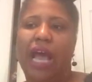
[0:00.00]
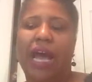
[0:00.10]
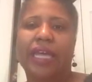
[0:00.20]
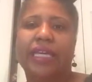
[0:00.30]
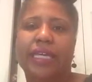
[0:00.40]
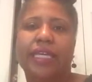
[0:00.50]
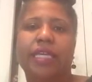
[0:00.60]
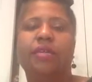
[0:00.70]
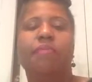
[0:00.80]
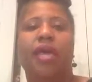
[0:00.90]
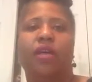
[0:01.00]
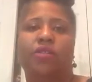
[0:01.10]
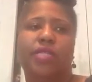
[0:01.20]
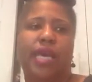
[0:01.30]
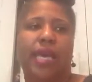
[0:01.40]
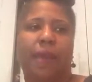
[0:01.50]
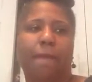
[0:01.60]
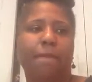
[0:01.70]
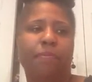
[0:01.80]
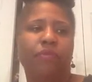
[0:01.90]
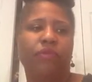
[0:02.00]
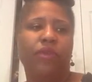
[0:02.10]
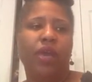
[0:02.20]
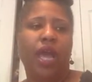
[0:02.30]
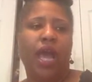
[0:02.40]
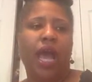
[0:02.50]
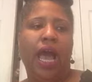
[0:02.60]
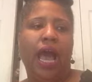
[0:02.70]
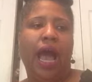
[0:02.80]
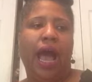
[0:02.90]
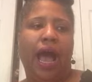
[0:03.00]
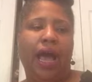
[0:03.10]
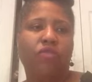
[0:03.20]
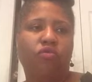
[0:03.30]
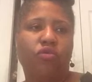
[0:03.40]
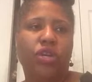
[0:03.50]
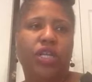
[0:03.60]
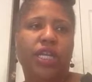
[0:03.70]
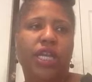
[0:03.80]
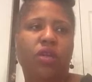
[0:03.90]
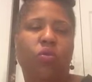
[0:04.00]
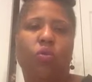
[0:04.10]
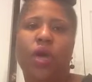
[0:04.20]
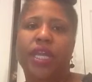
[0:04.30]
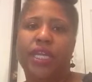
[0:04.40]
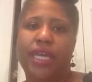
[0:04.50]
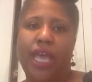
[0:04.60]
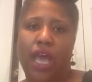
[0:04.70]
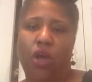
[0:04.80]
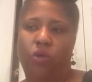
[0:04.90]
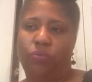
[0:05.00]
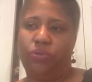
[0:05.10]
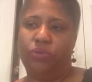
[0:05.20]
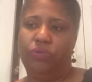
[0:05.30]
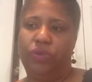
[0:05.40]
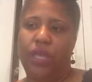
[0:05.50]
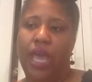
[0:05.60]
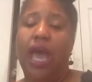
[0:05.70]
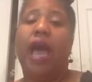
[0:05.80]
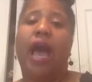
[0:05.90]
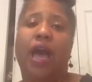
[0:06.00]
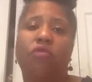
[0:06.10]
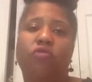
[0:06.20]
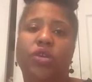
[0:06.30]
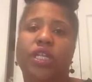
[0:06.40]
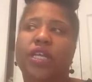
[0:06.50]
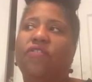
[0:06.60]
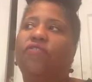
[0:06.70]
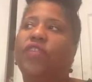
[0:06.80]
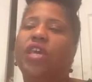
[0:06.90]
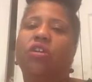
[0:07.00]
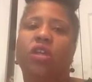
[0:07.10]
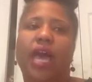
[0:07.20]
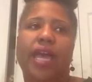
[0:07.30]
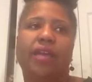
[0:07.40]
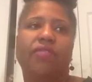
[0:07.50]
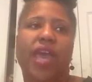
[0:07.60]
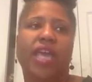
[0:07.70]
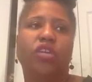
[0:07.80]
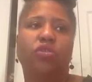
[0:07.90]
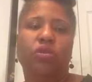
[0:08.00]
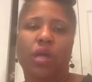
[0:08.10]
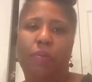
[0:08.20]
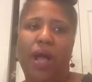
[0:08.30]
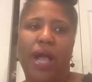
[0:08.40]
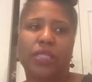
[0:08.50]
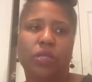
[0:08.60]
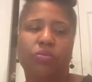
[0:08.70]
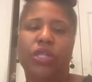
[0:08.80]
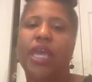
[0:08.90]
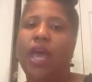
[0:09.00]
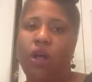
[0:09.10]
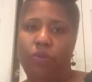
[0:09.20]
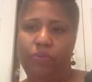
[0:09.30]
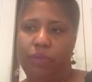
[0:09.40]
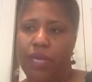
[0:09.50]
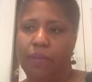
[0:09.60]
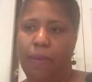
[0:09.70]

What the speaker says: I get an email saying, I really want to get help. I really feel like that you could possibly help me.